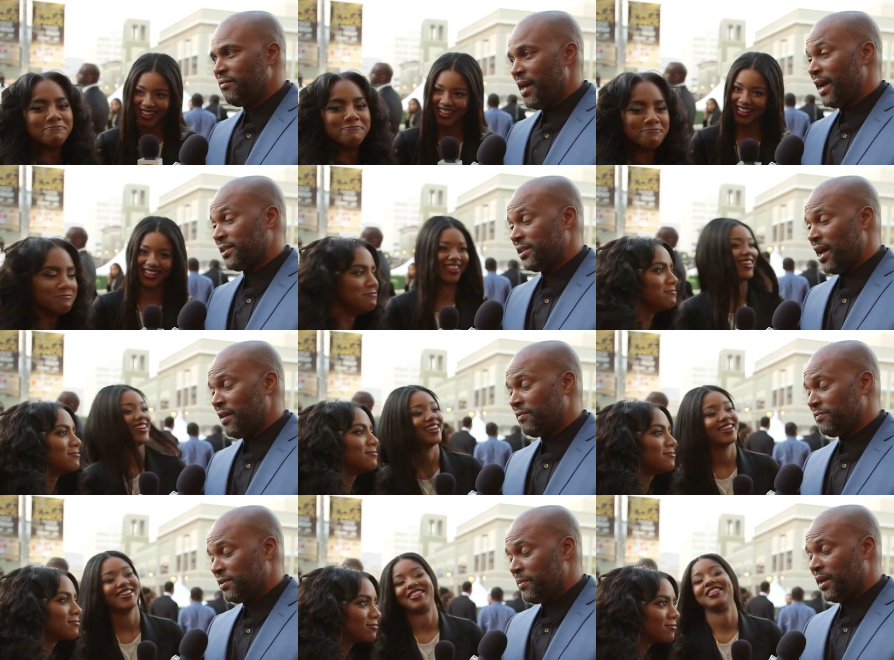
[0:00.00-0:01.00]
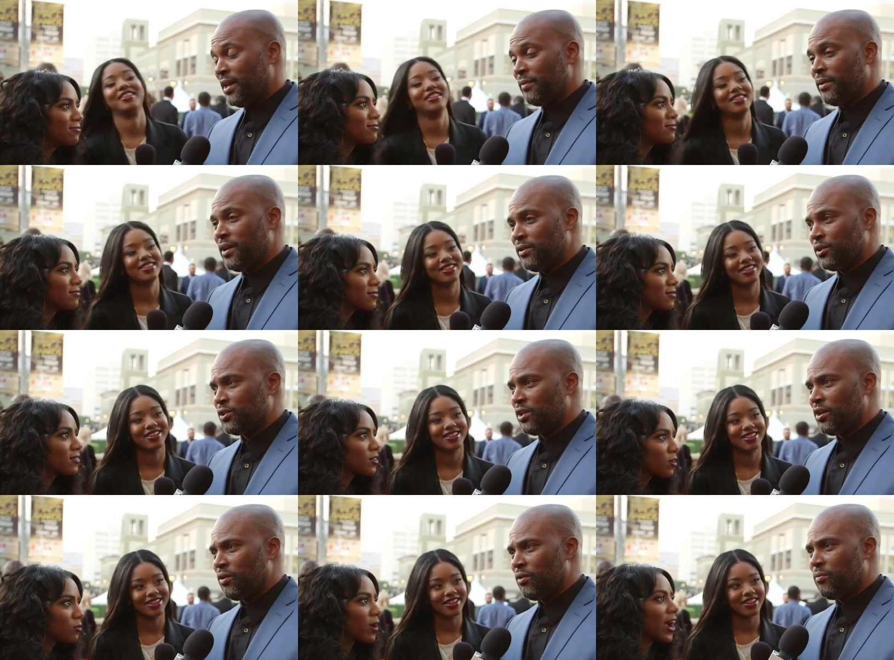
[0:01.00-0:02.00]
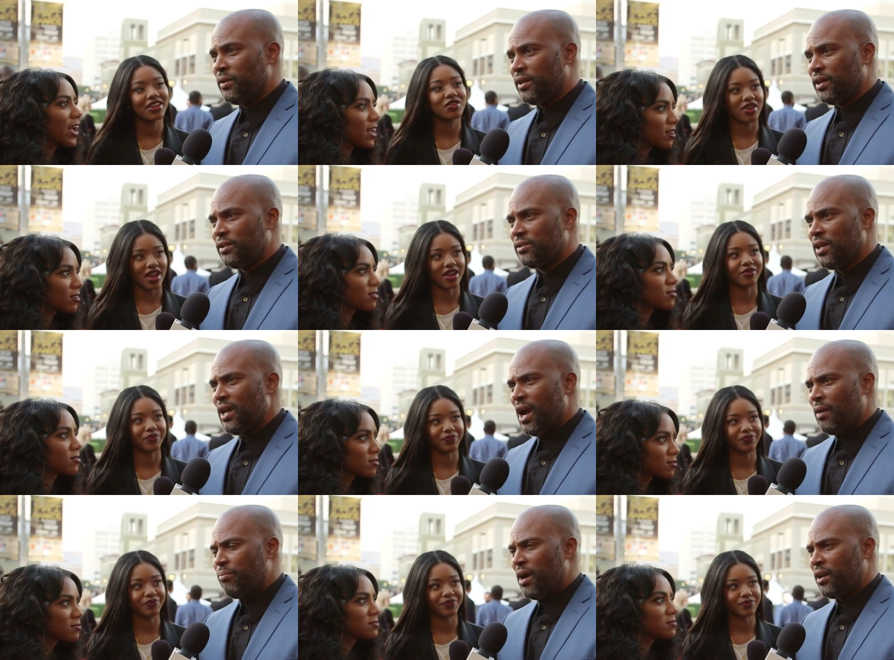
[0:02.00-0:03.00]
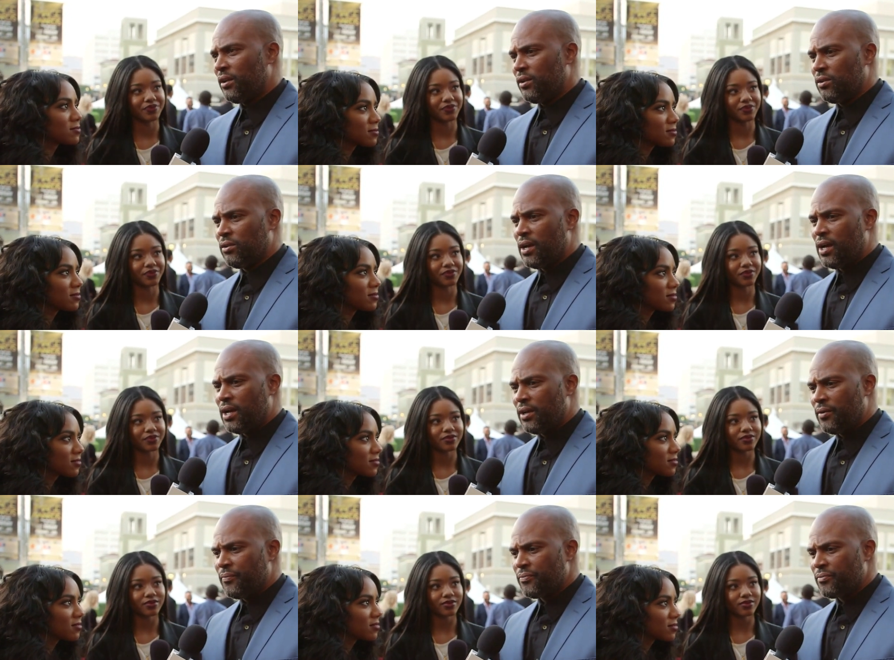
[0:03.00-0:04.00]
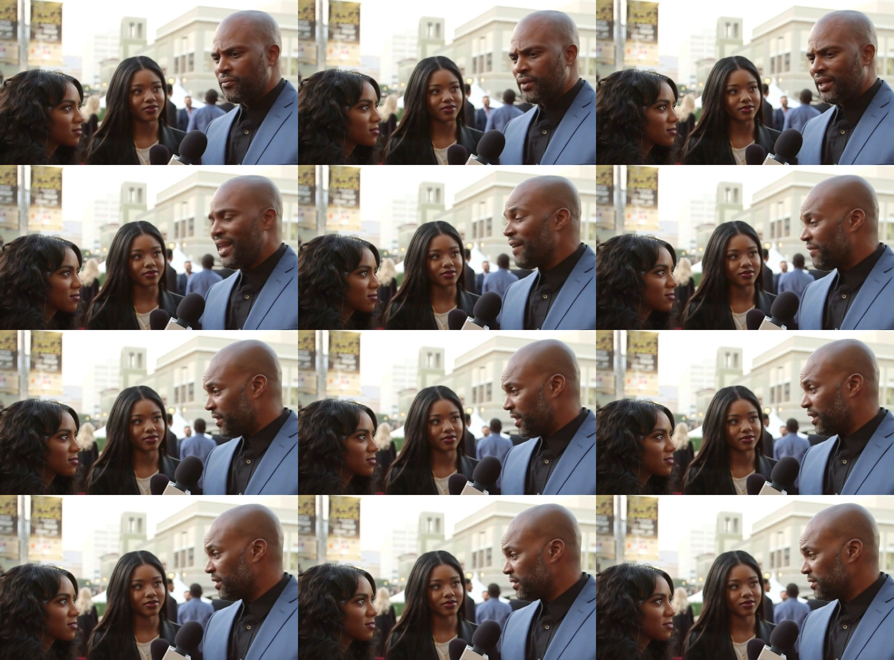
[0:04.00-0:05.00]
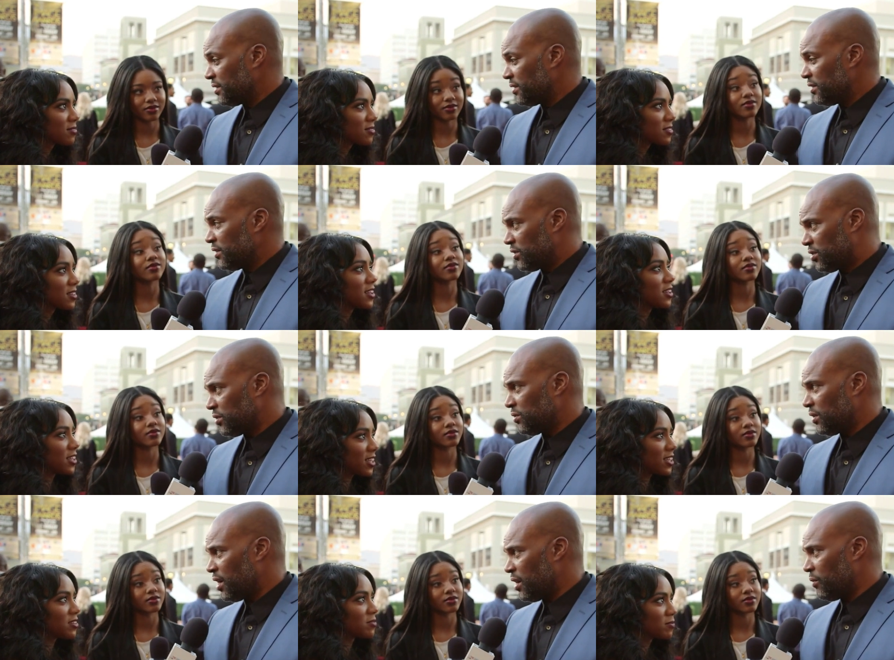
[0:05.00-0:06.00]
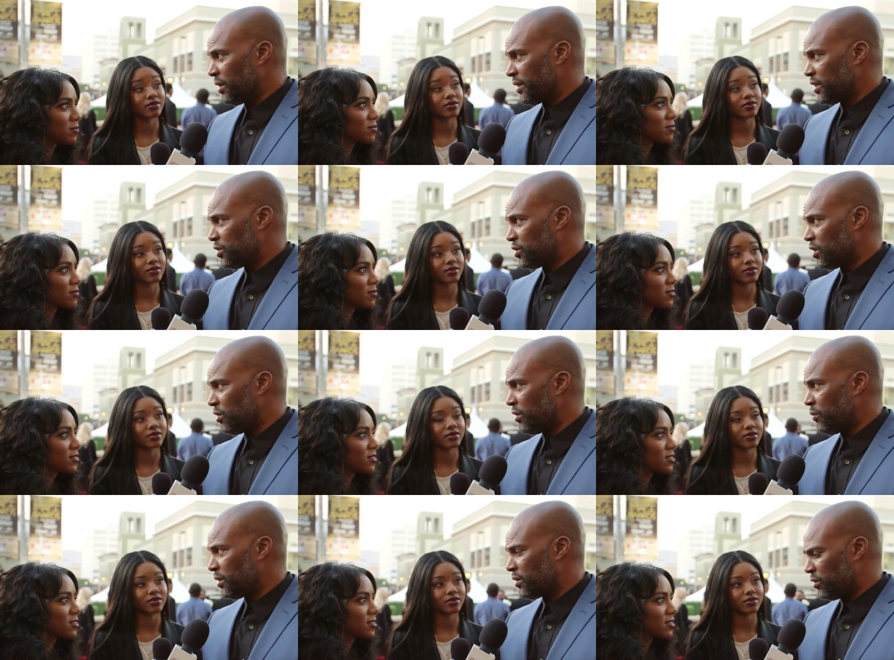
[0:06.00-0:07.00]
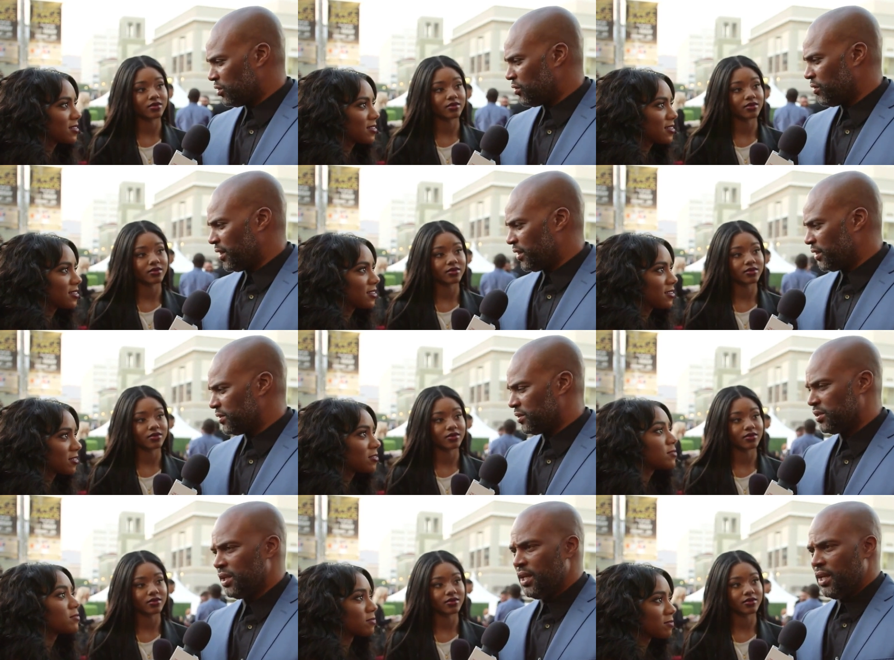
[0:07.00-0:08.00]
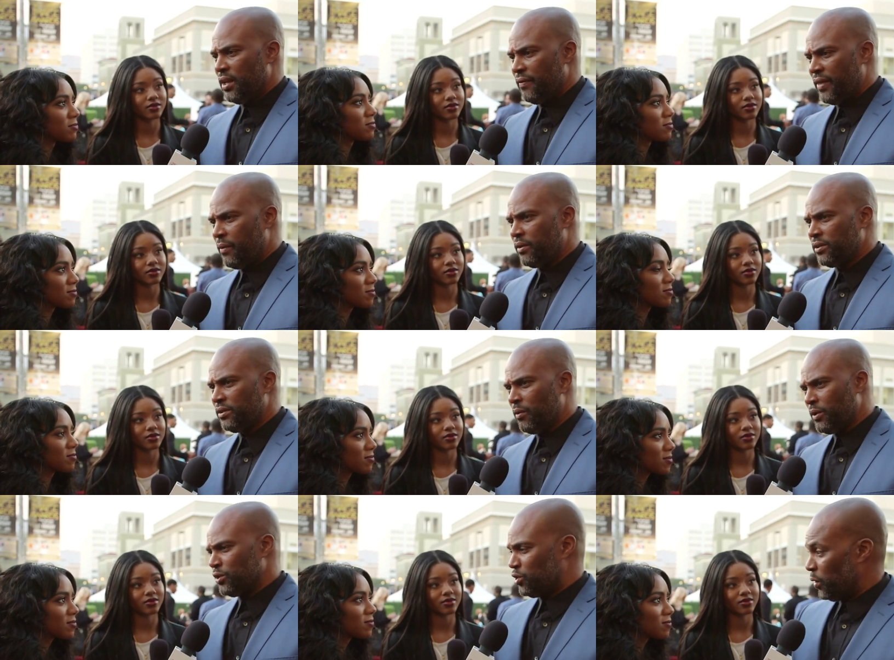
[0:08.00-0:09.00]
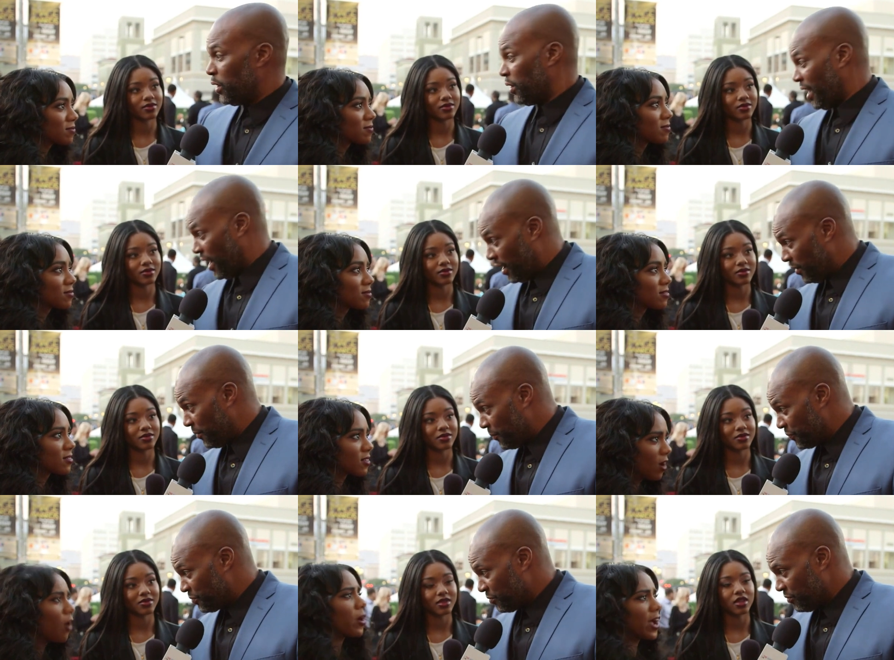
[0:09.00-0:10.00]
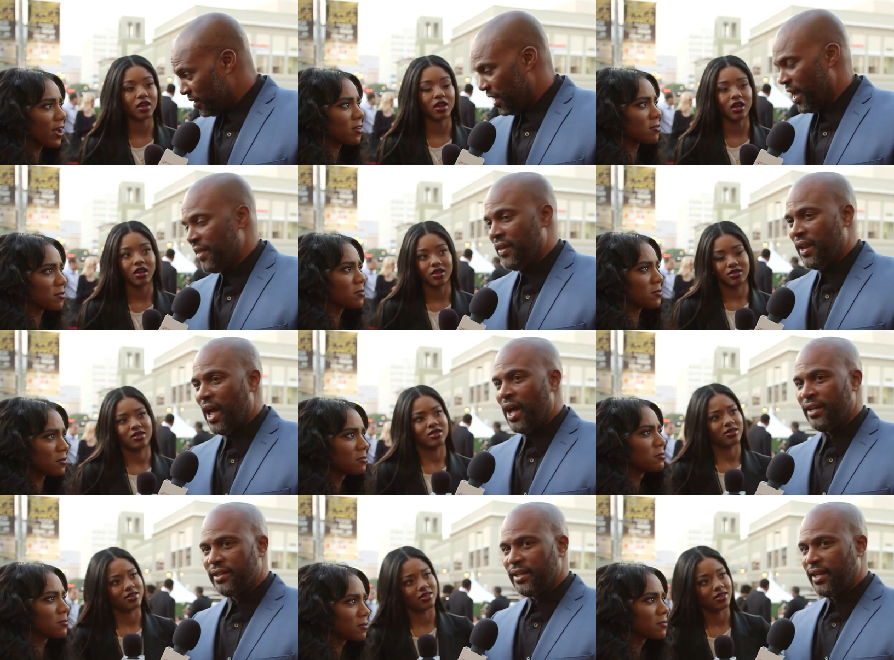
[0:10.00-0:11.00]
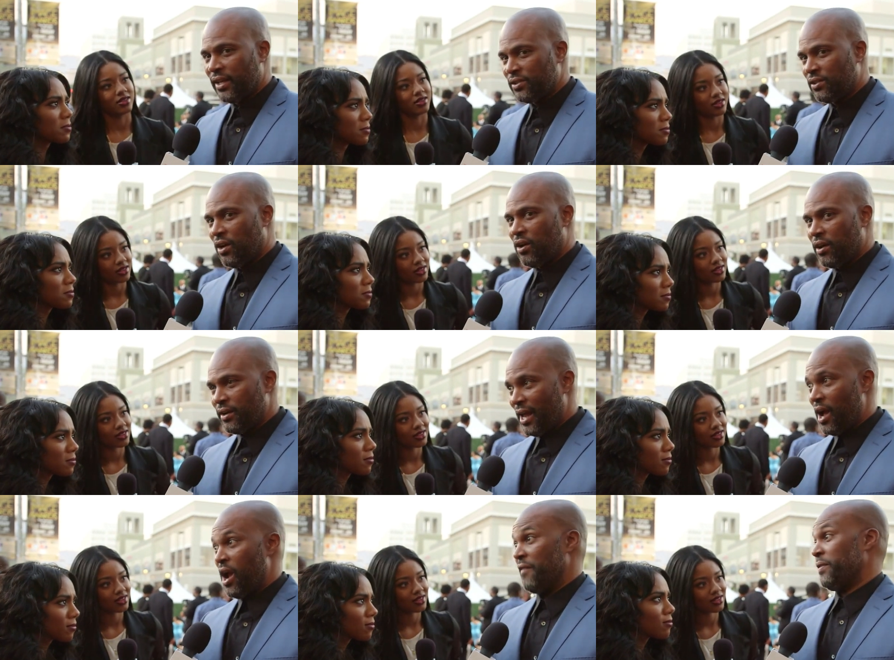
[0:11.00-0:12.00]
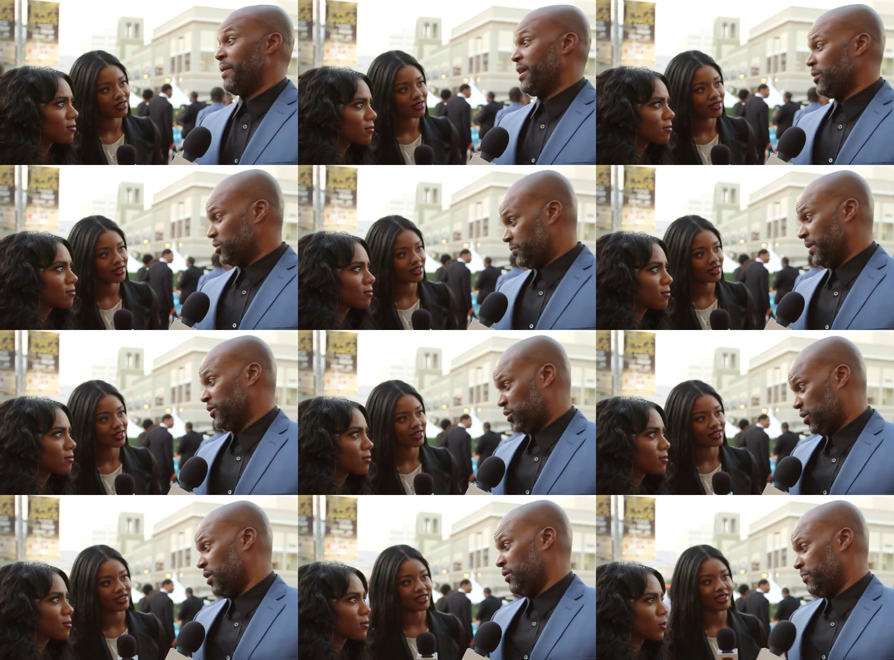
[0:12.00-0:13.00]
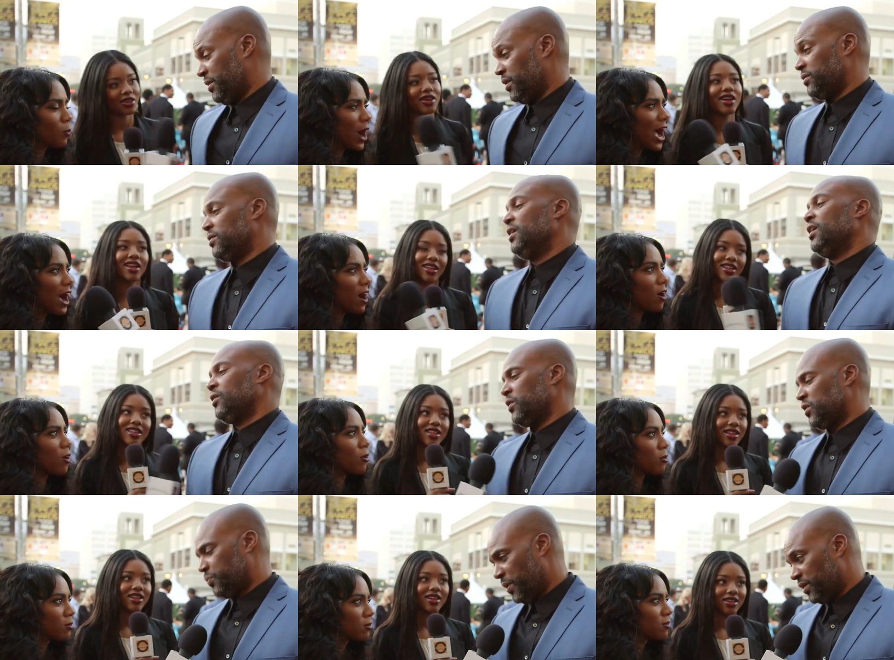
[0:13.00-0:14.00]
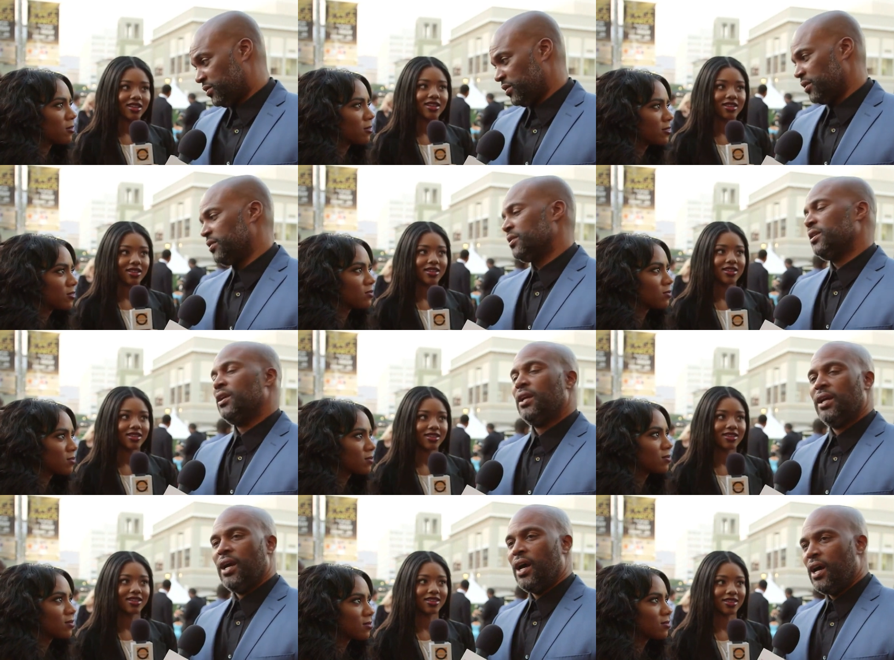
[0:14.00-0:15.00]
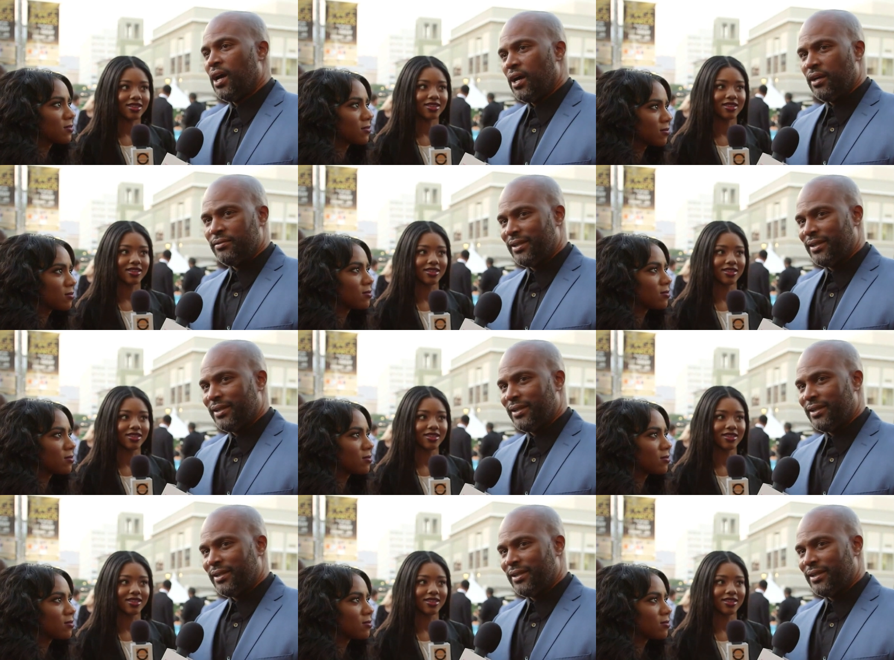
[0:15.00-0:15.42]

Speaker 1: actually have somebody like me on the show right, because right. I brought a little uh, levity to uh, what that show and what they're doing because mm-hmm. they were they were just doing okay. Okay. And then I did the guest star. Now everybody knows about the show because wow. Chris Spencer uh,